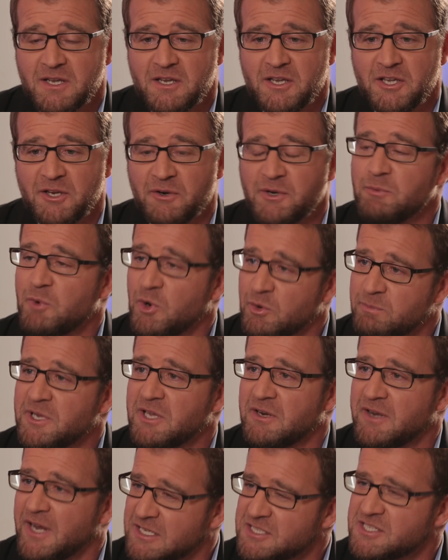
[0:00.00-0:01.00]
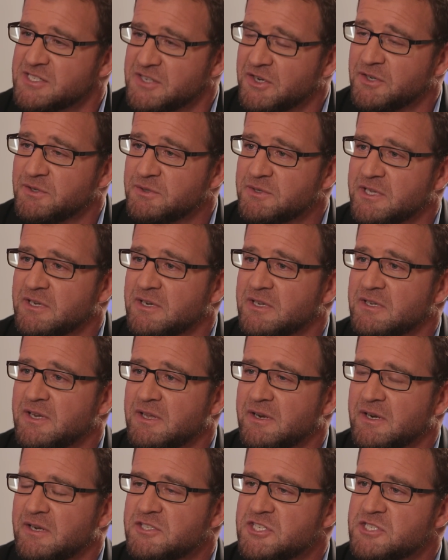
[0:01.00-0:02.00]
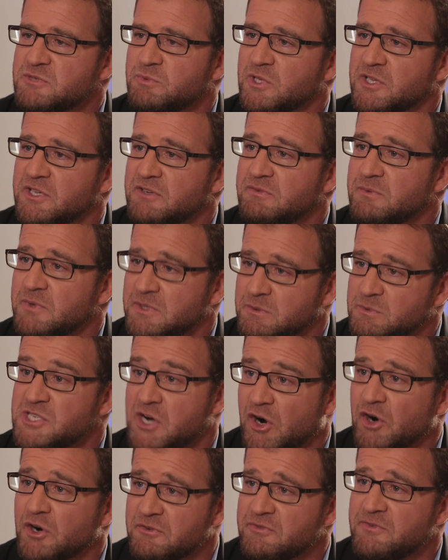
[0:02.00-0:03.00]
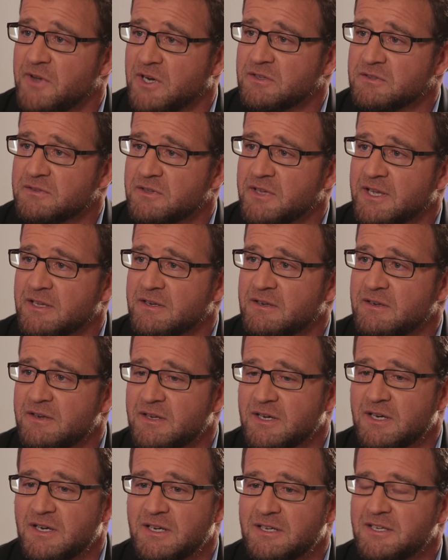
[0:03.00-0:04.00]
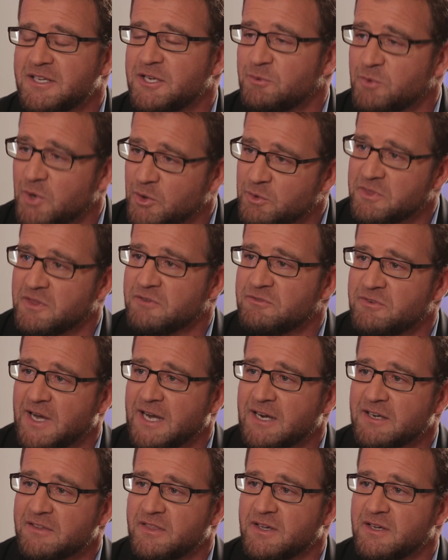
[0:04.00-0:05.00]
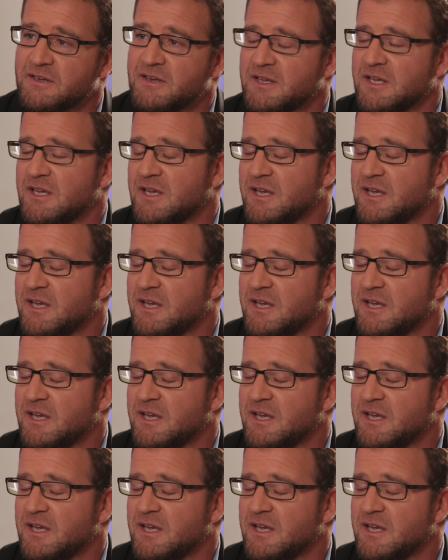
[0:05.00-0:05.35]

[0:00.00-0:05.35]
you know, he wrote me a nice note, and it just really, it was heartfelt, and he wrote the fact that